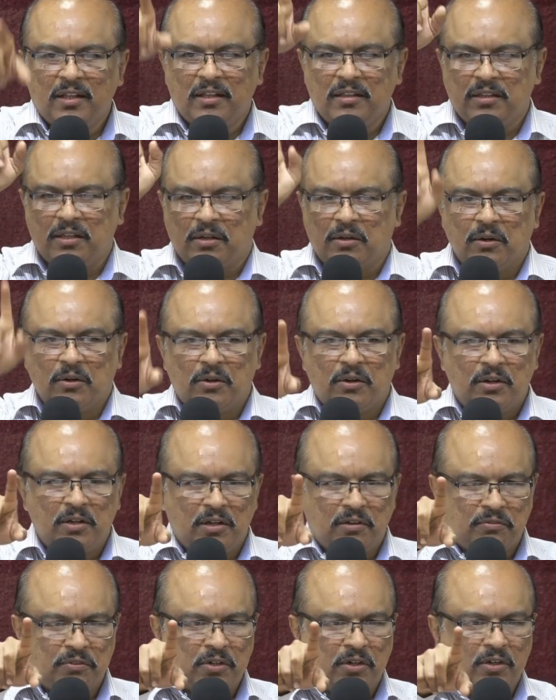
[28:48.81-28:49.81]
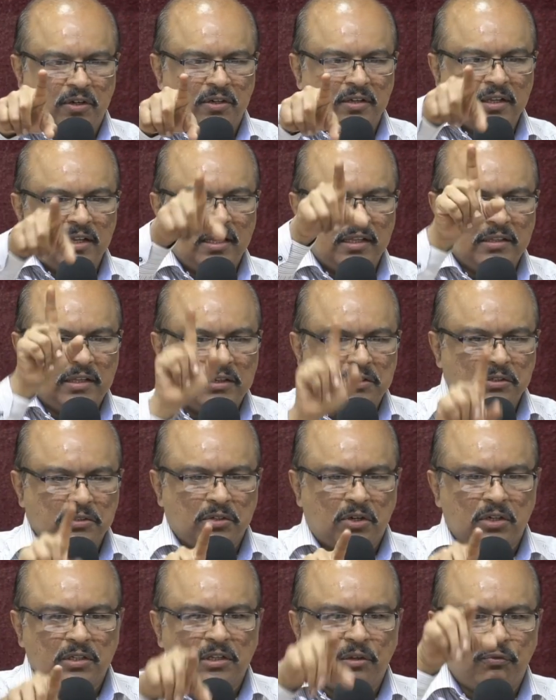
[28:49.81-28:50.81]
The glory of God that is
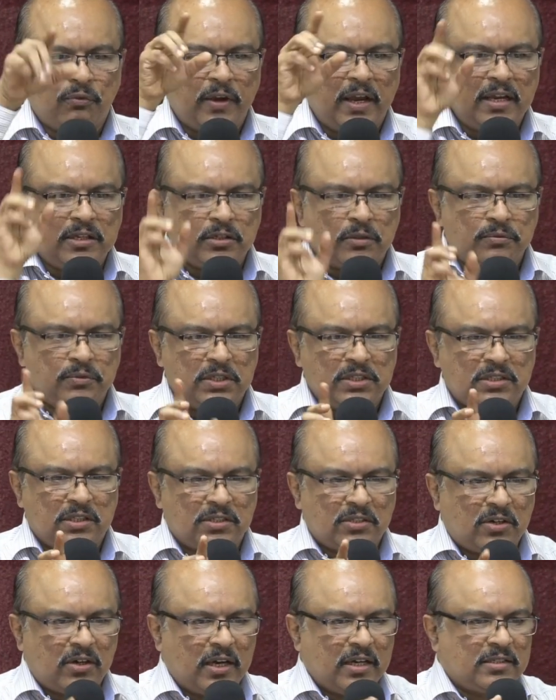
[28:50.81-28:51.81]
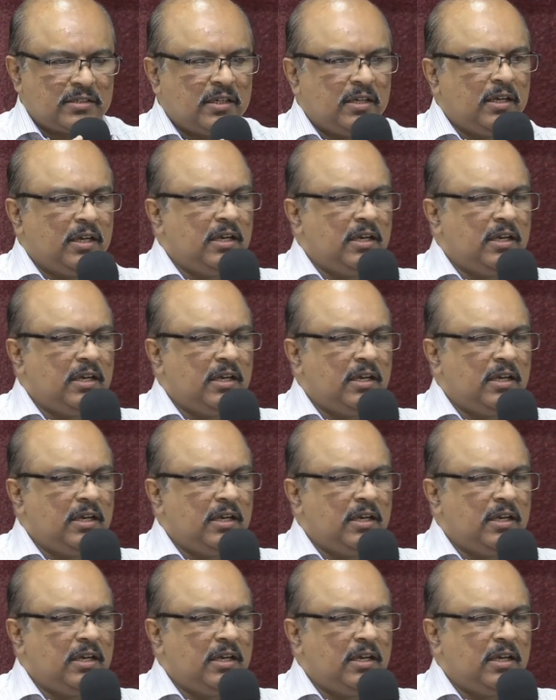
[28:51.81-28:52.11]
on the face of Jesus Christ